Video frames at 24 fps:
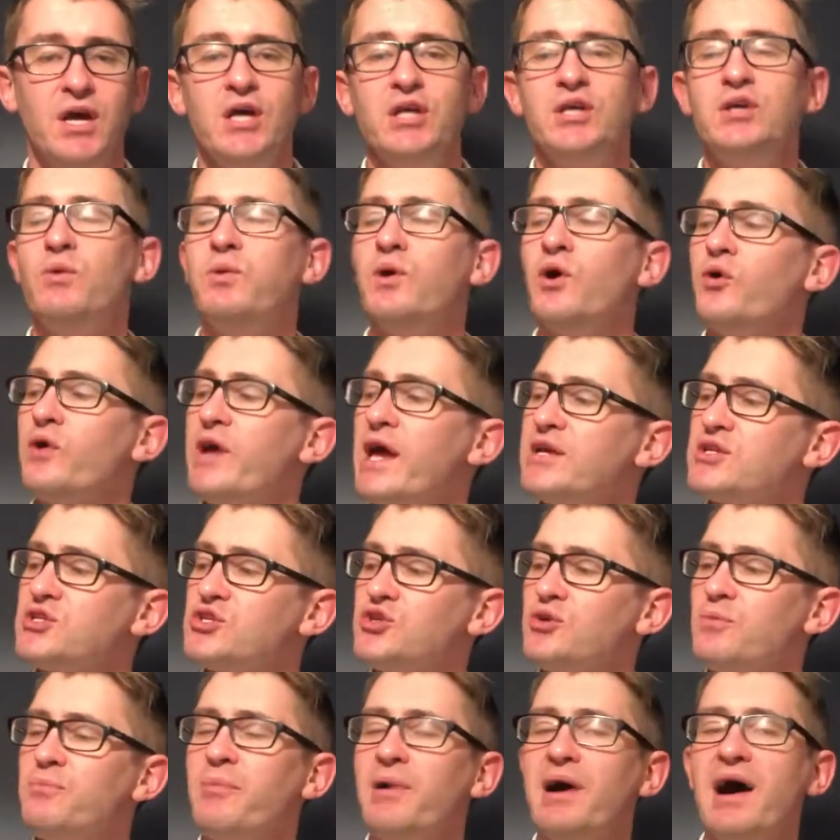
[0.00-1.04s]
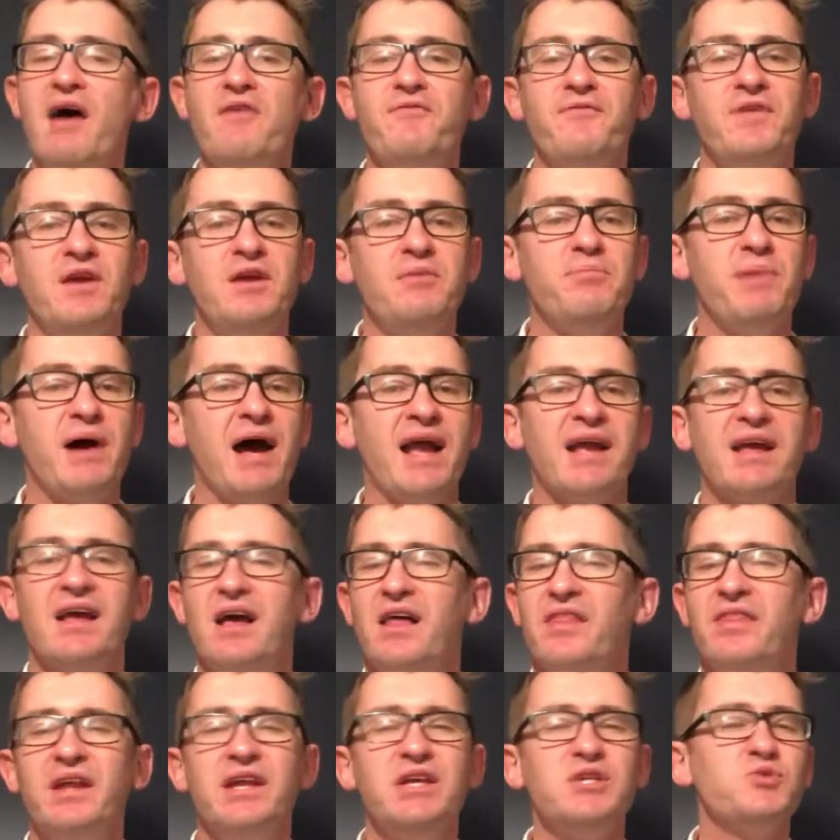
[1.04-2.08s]
You will get some buyer feedback
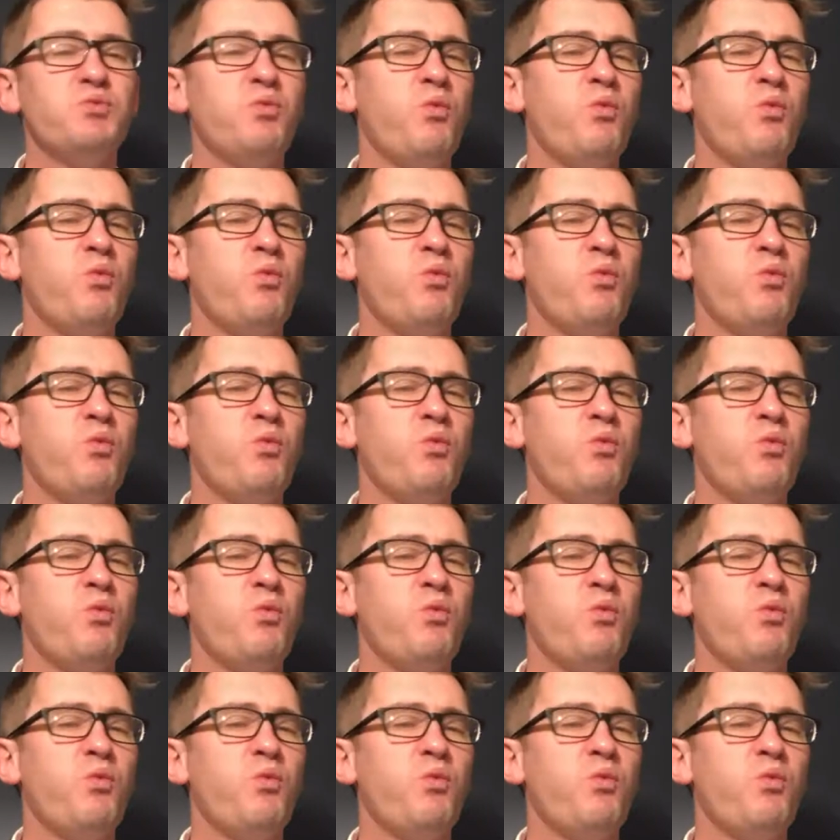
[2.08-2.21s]
that is